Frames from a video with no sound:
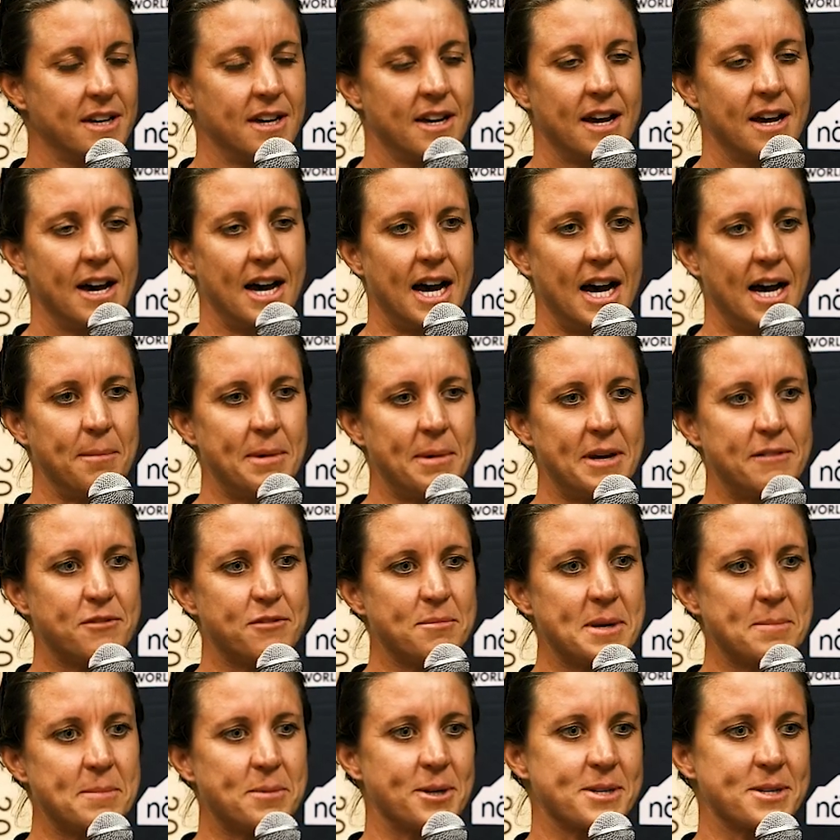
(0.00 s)
And for me
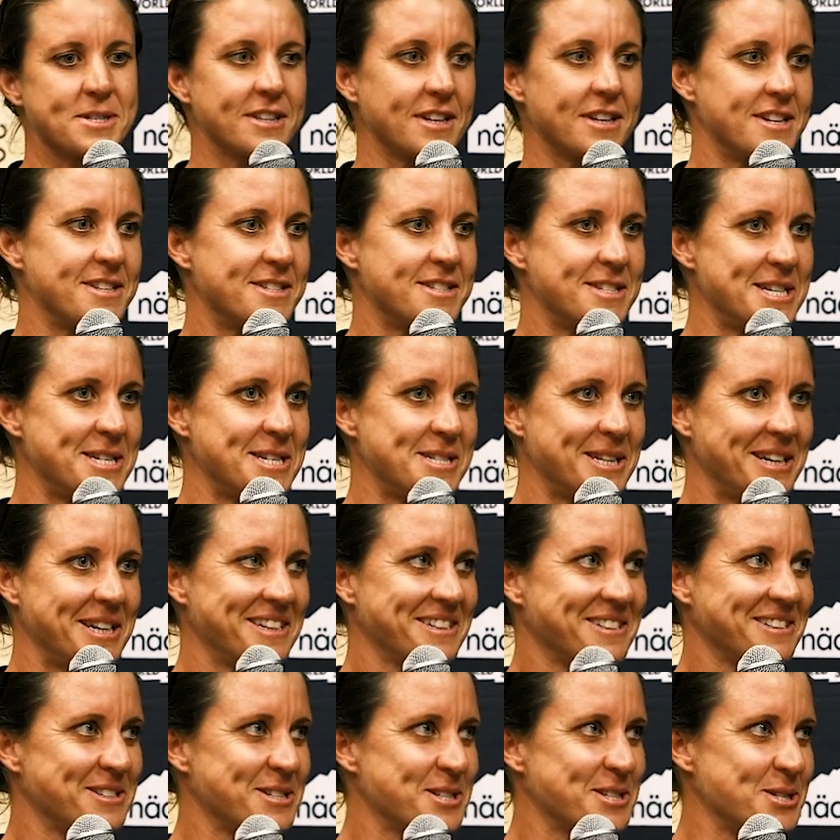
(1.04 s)
personally, it's easy
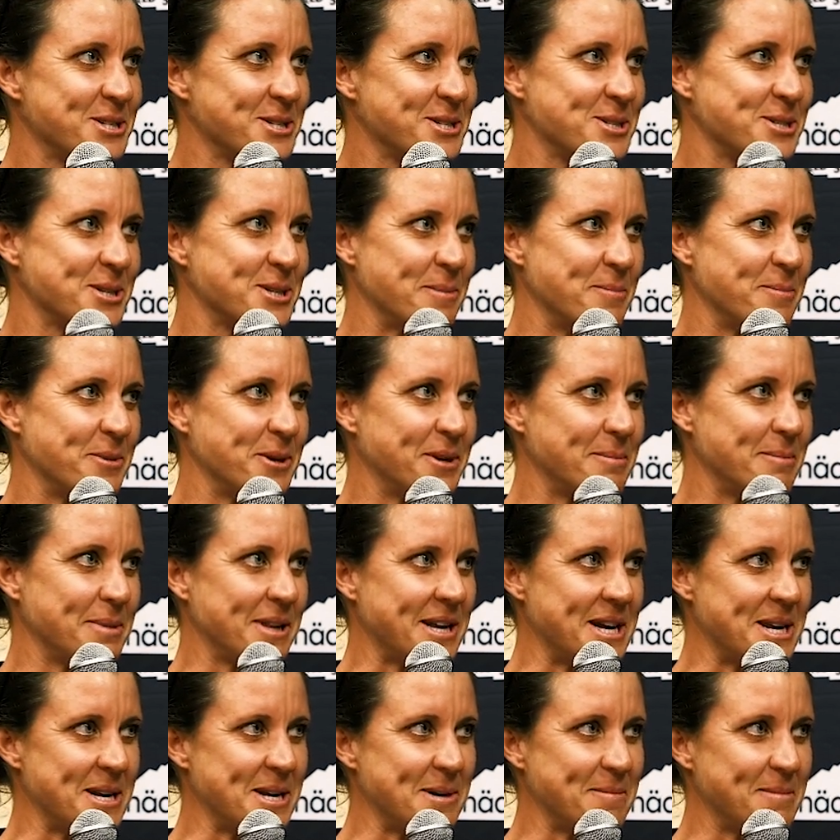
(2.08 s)
to just jump on a
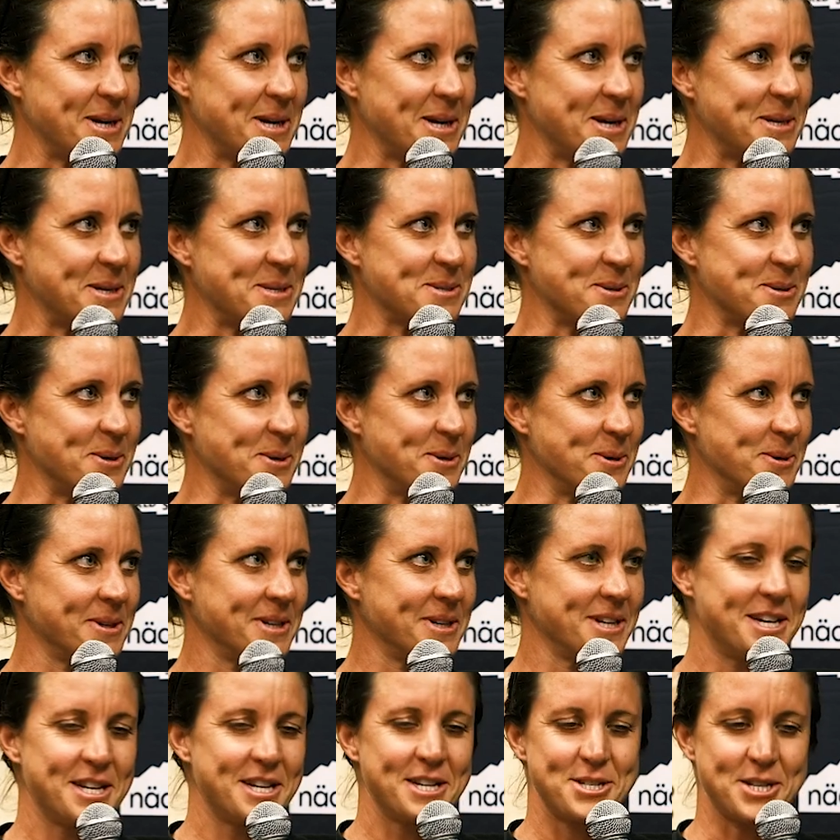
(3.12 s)
plane up here. There's no
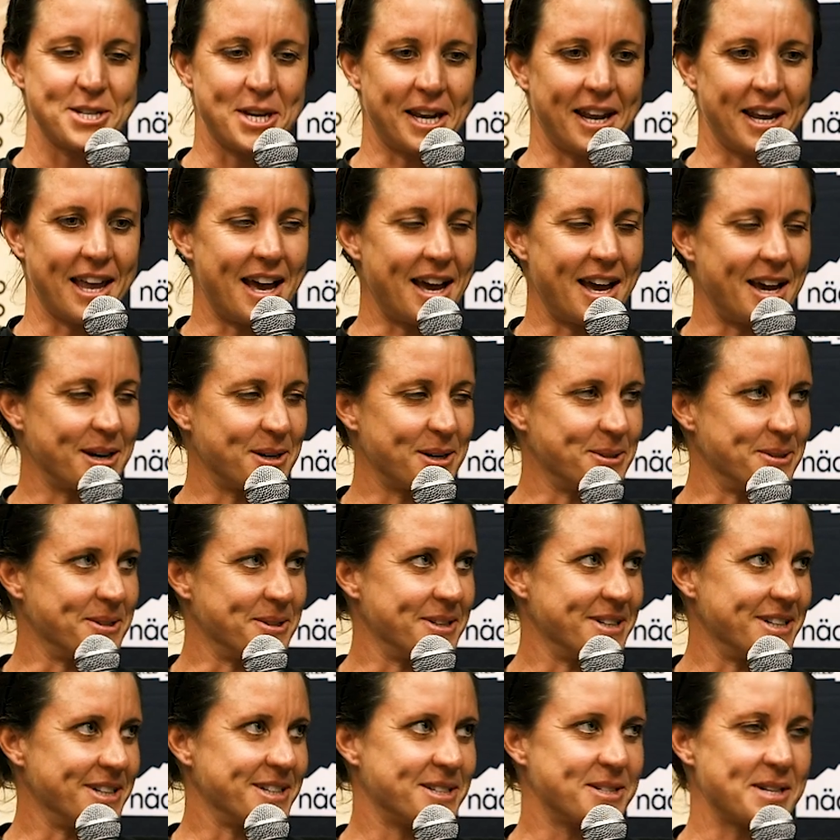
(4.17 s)
jet lag
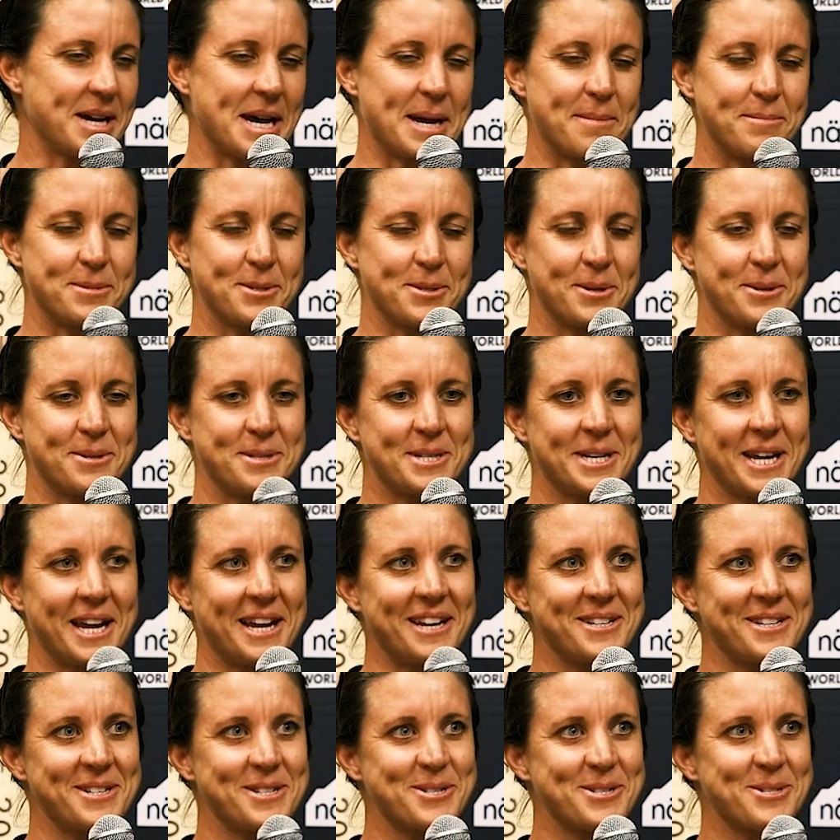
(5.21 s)
or time zone
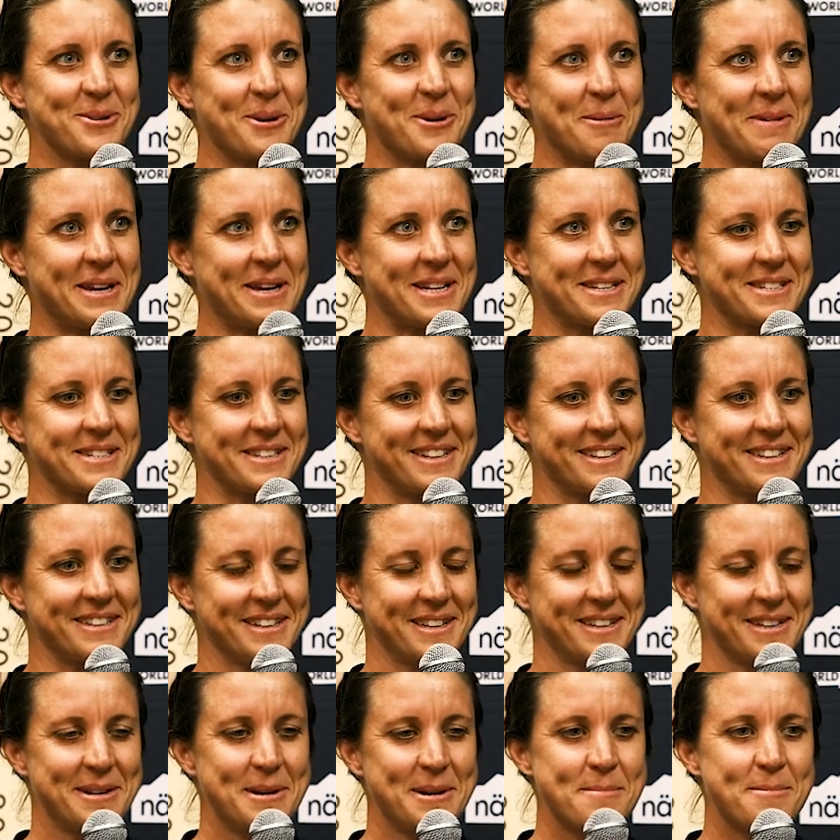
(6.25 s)
change, so it makes it
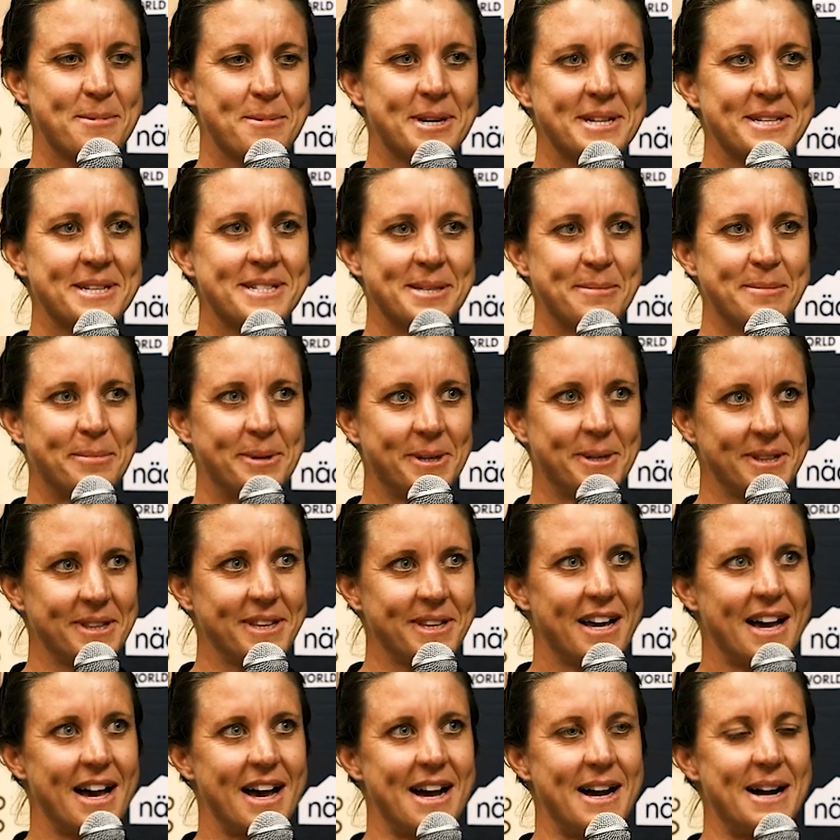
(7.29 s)
pretty simple.
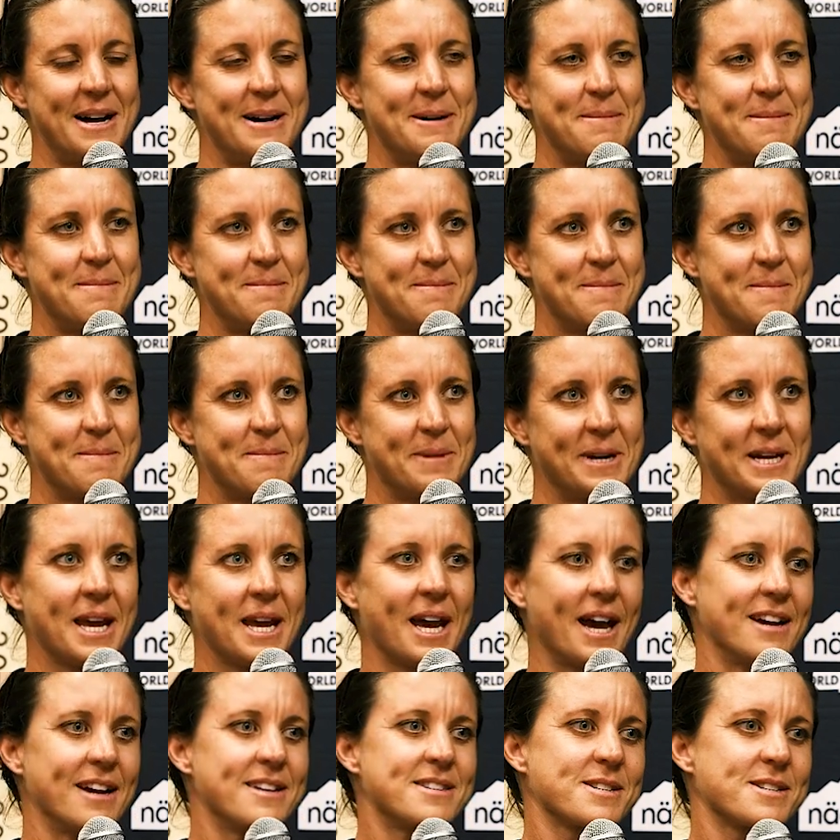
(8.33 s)
But yeah,
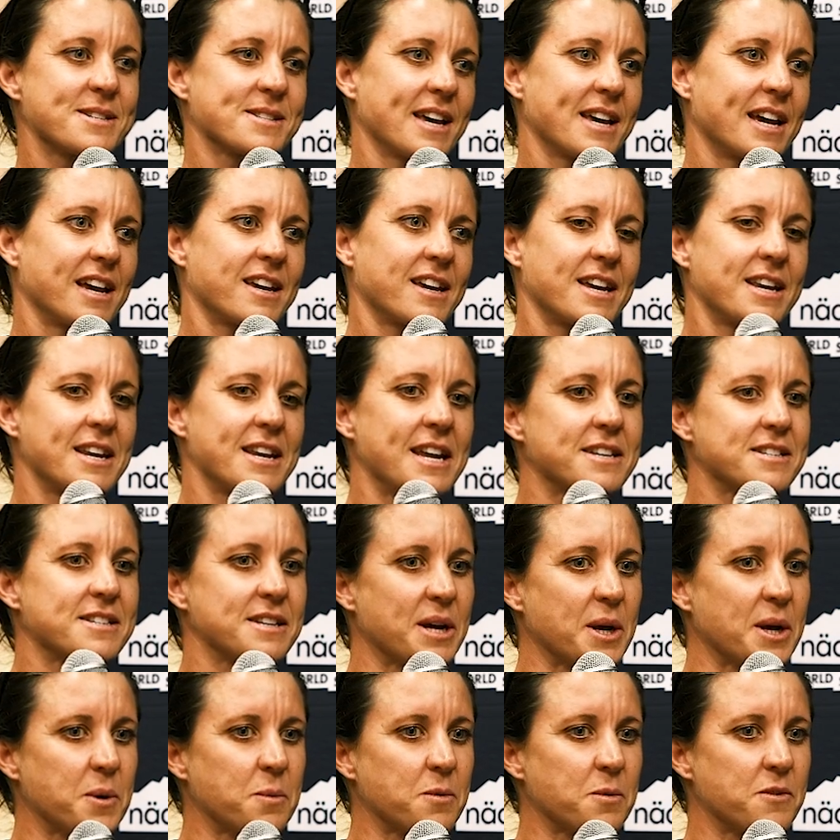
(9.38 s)
it's just like connecting
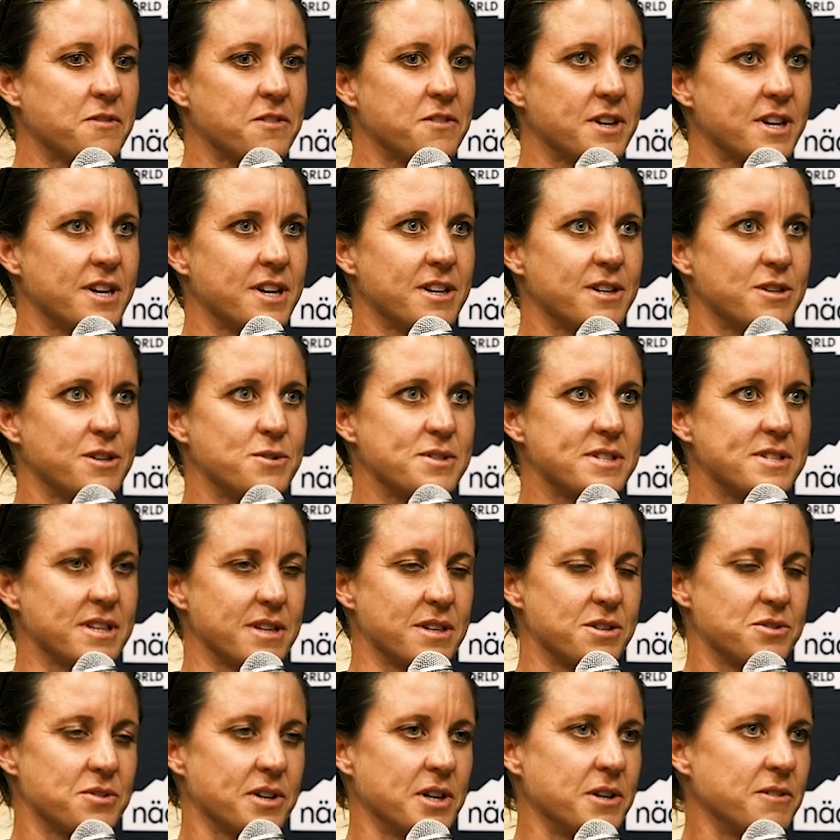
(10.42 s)
in with the New
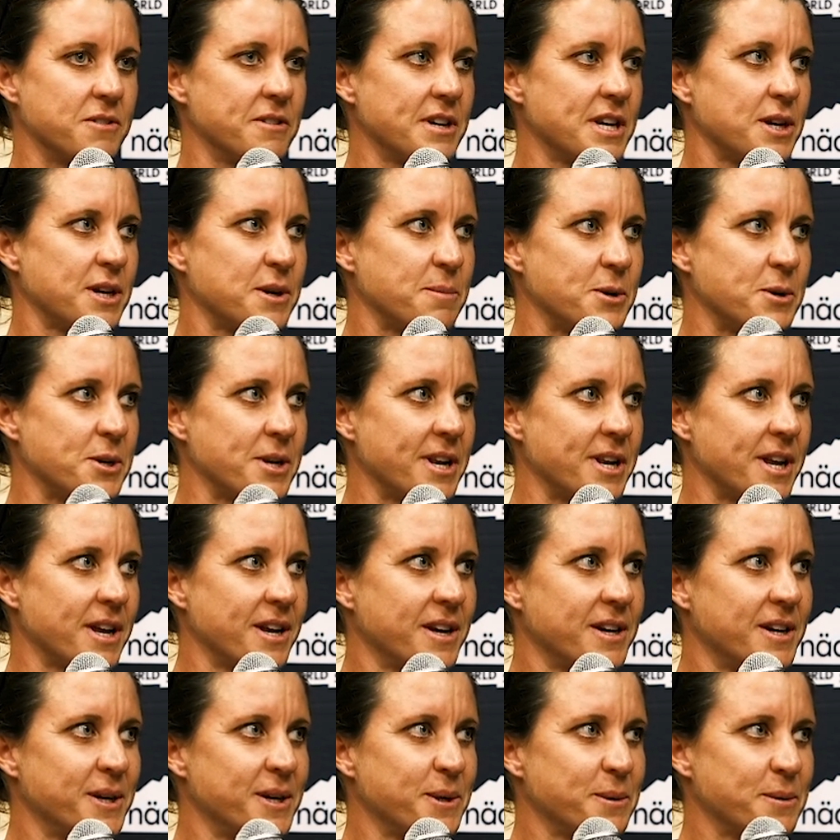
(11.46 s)
Zealand trail running community,
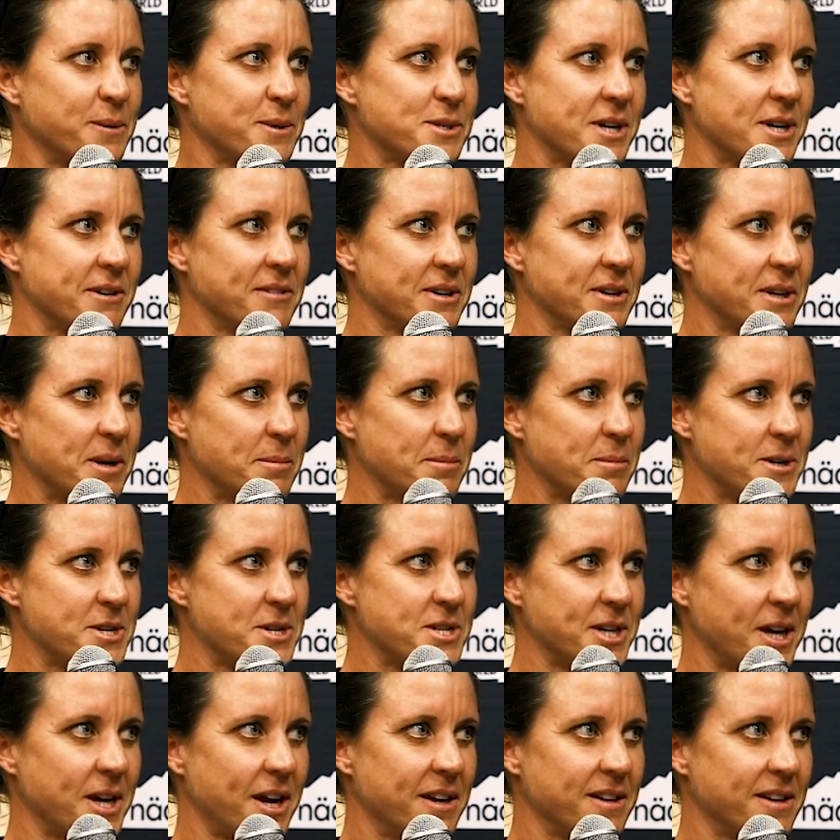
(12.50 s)
which I really
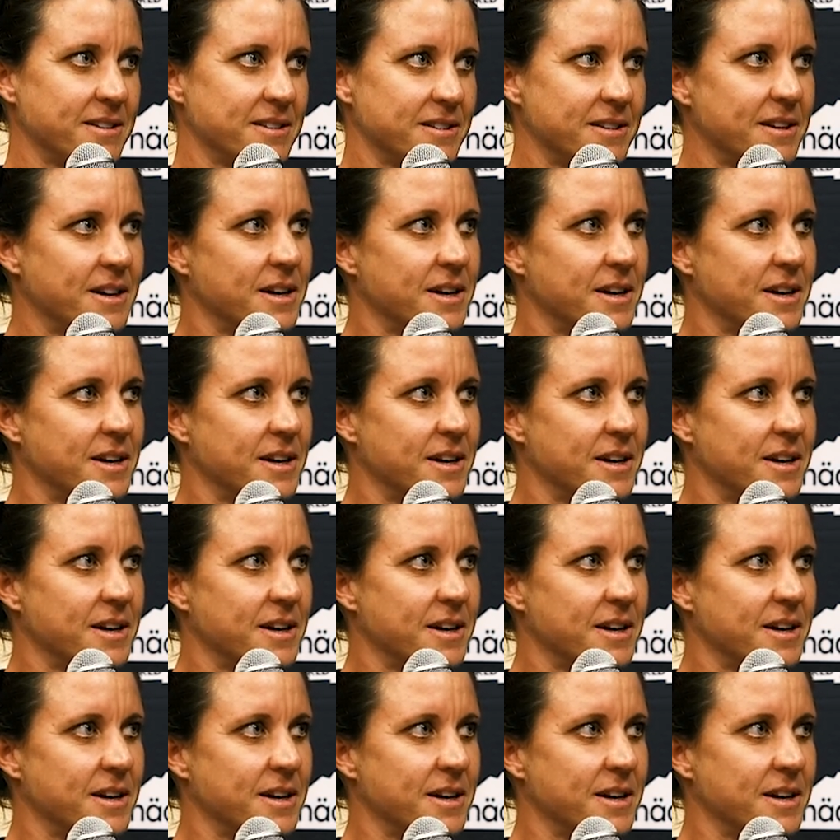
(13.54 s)
appreciate. Yeah.